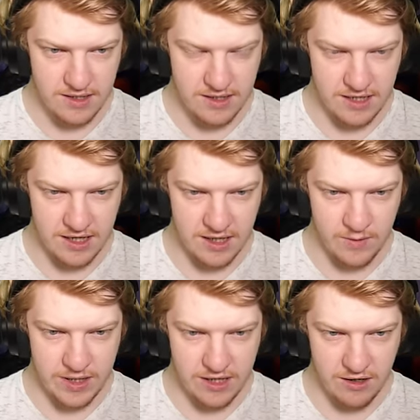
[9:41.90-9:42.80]
There
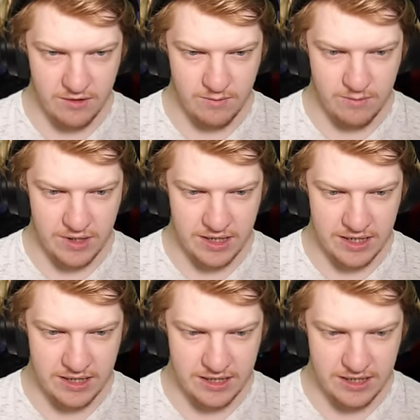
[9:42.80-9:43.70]
we go.
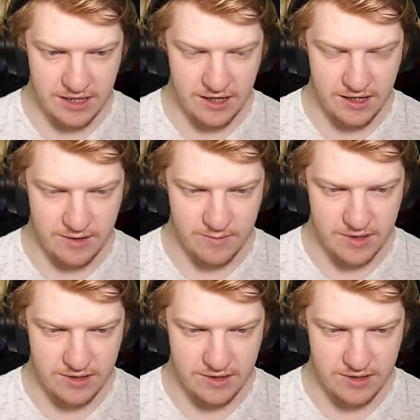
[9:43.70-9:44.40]
Mine is tamed.